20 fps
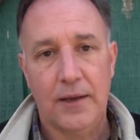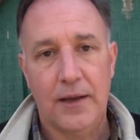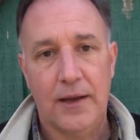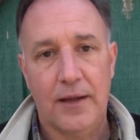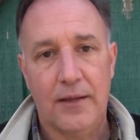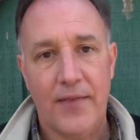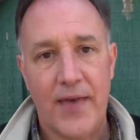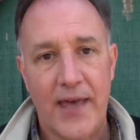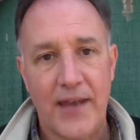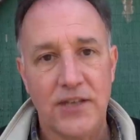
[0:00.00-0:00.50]

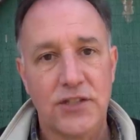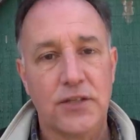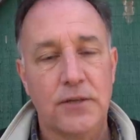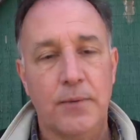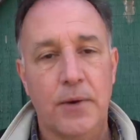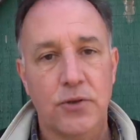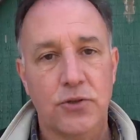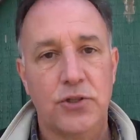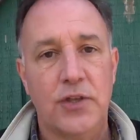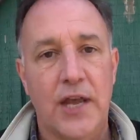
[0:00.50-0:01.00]
That is the
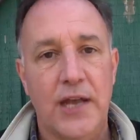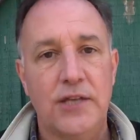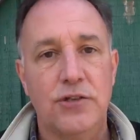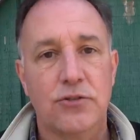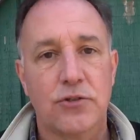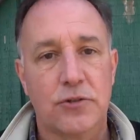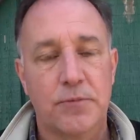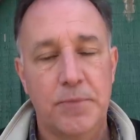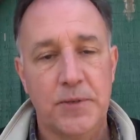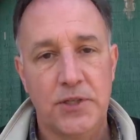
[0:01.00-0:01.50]
most
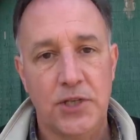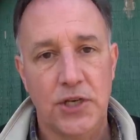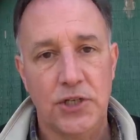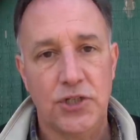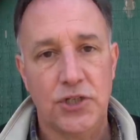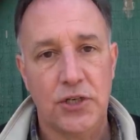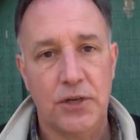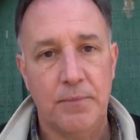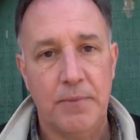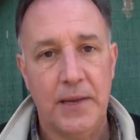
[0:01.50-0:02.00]
dangerous
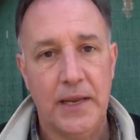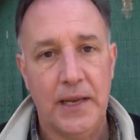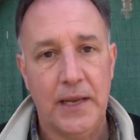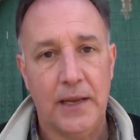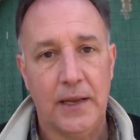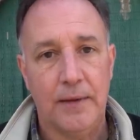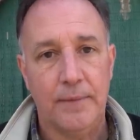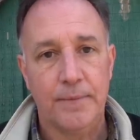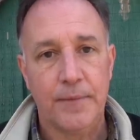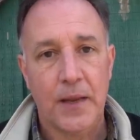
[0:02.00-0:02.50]
position to
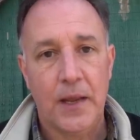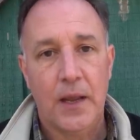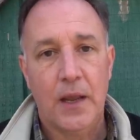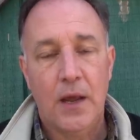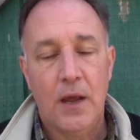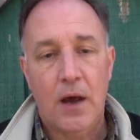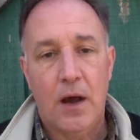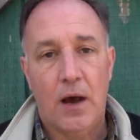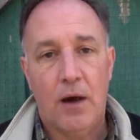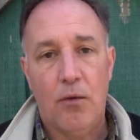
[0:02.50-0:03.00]
be in.
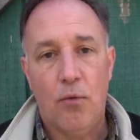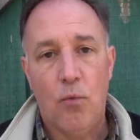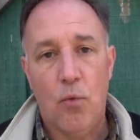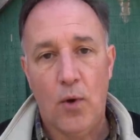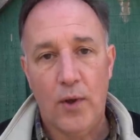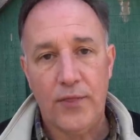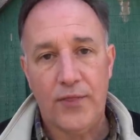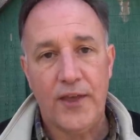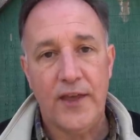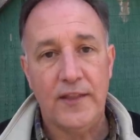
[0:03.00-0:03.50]

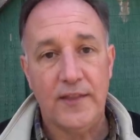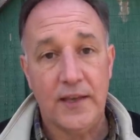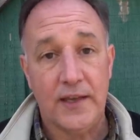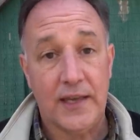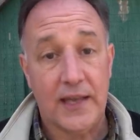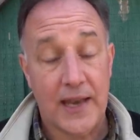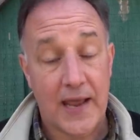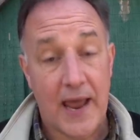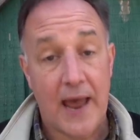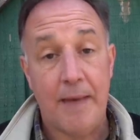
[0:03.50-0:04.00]
One thing that
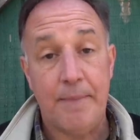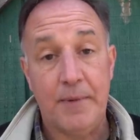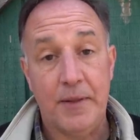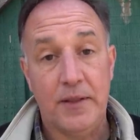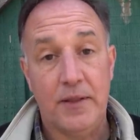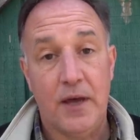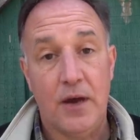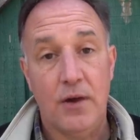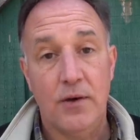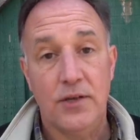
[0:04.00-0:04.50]
can
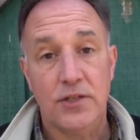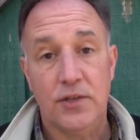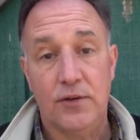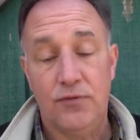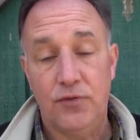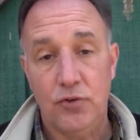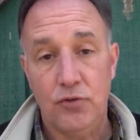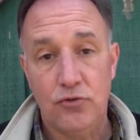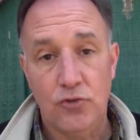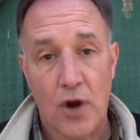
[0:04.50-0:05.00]
happen though is
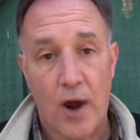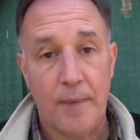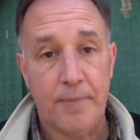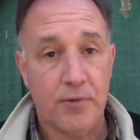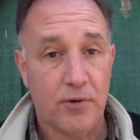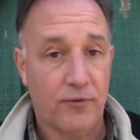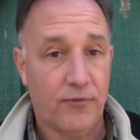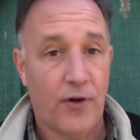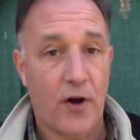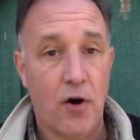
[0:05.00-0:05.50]
if you
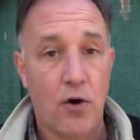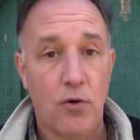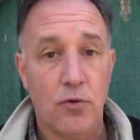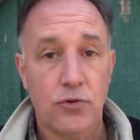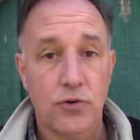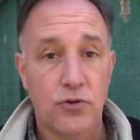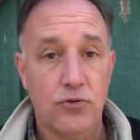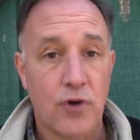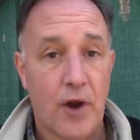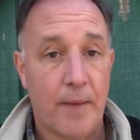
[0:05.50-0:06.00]
drop your
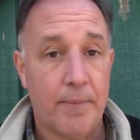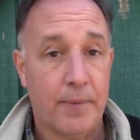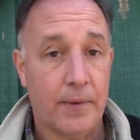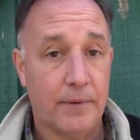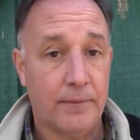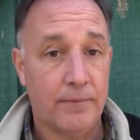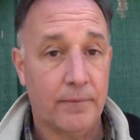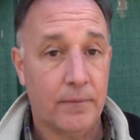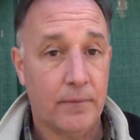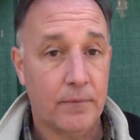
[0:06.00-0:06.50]
phone, you drop
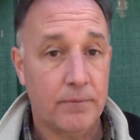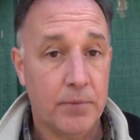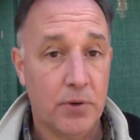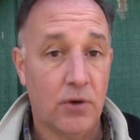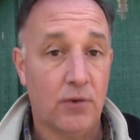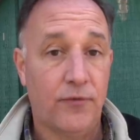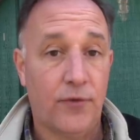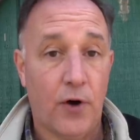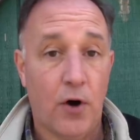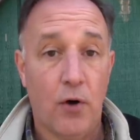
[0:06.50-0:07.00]
a
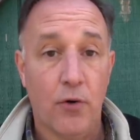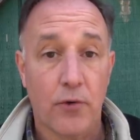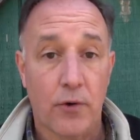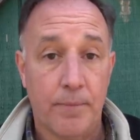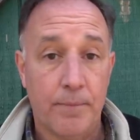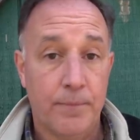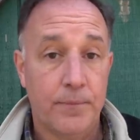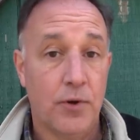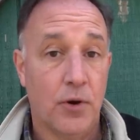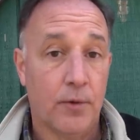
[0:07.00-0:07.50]
billfold
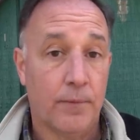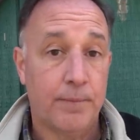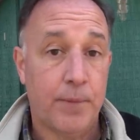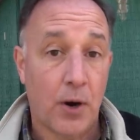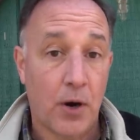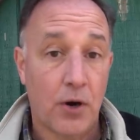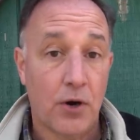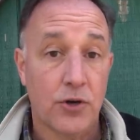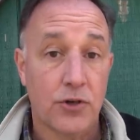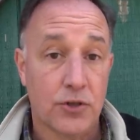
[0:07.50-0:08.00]
or your
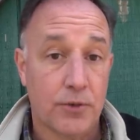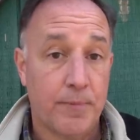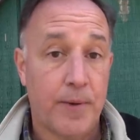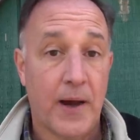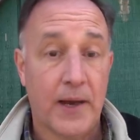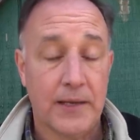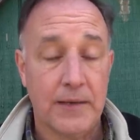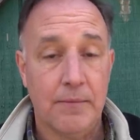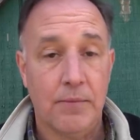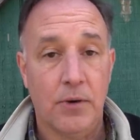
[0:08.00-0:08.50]
purse or
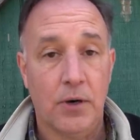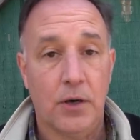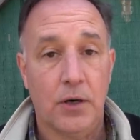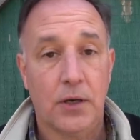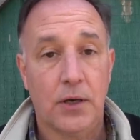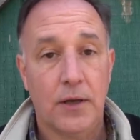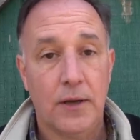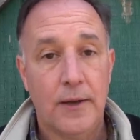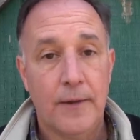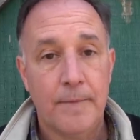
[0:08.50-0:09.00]

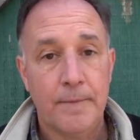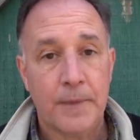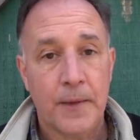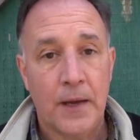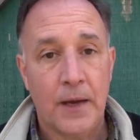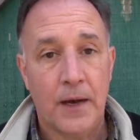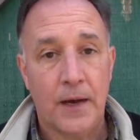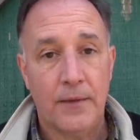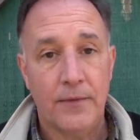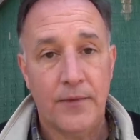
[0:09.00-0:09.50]
pocketbook,
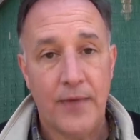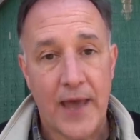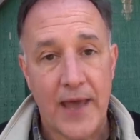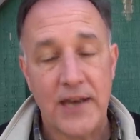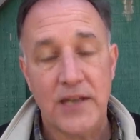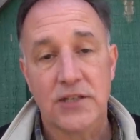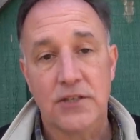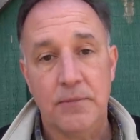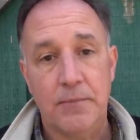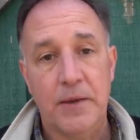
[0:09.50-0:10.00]

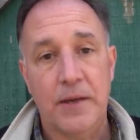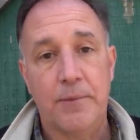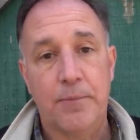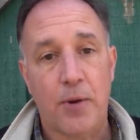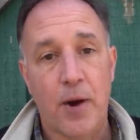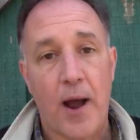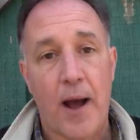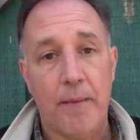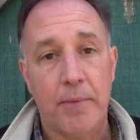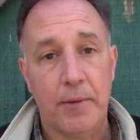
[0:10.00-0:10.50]
that is a big
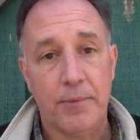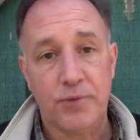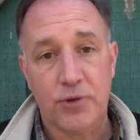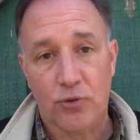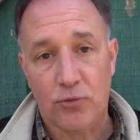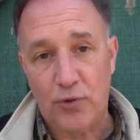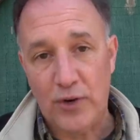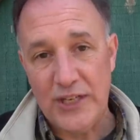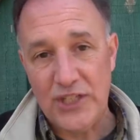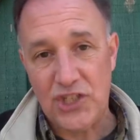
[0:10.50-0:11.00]
problem
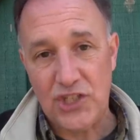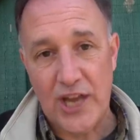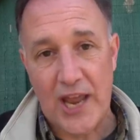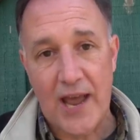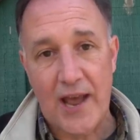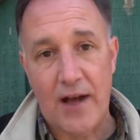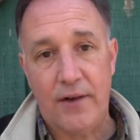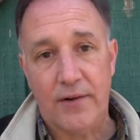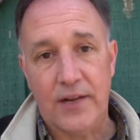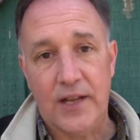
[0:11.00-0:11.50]
to reach
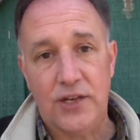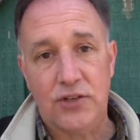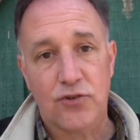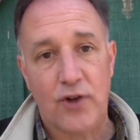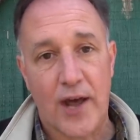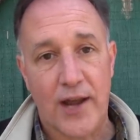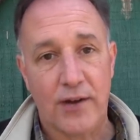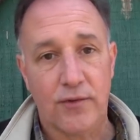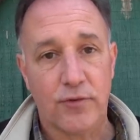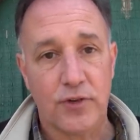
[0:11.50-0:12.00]
down and
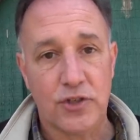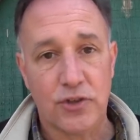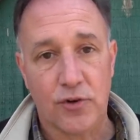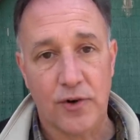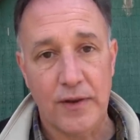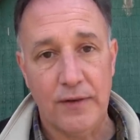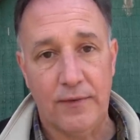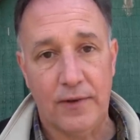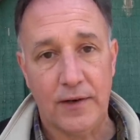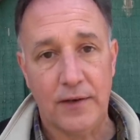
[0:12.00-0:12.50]
try to
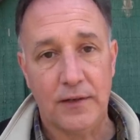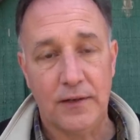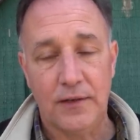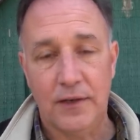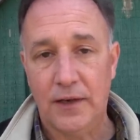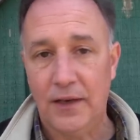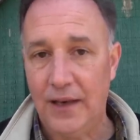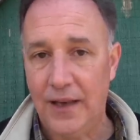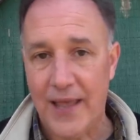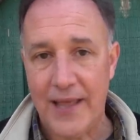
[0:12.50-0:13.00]
retrieve it.
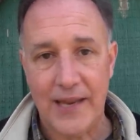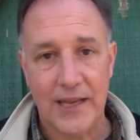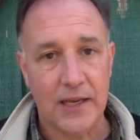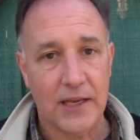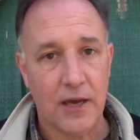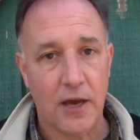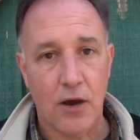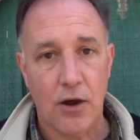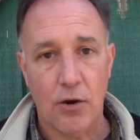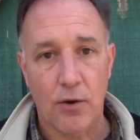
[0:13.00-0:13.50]
Let it
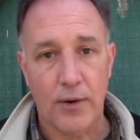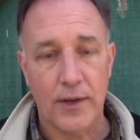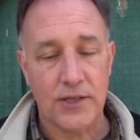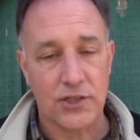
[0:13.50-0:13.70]
go.